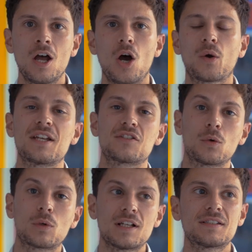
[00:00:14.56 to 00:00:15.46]
Okay,
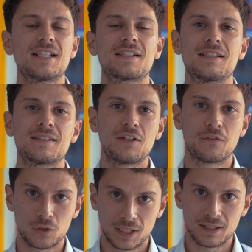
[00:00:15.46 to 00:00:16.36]
so Classics is a
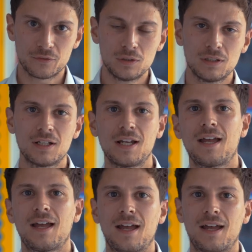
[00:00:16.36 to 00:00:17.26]
full A-level.
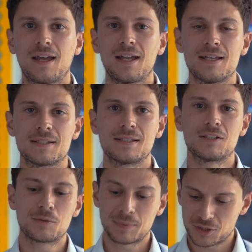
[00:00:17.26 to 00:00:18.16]
It
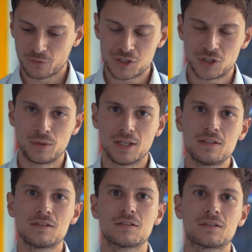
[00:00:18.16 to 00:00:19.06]
is split over 2
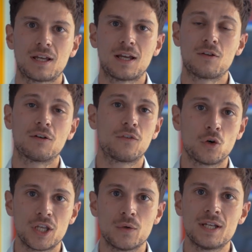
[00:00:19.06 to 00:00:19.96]
years. There are
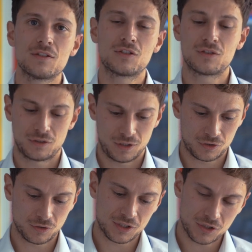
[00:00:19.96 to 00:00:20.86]
4 units. You
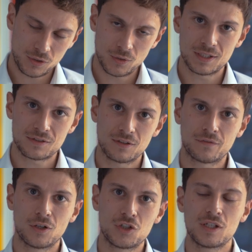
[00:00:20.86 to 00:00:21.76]
study 2 units in the
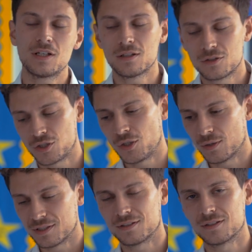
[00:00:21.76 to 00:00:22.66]
first year, 2
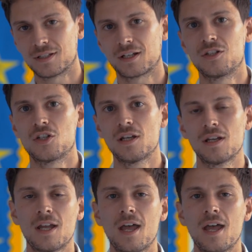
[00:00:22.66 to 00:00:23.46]
units in the second year.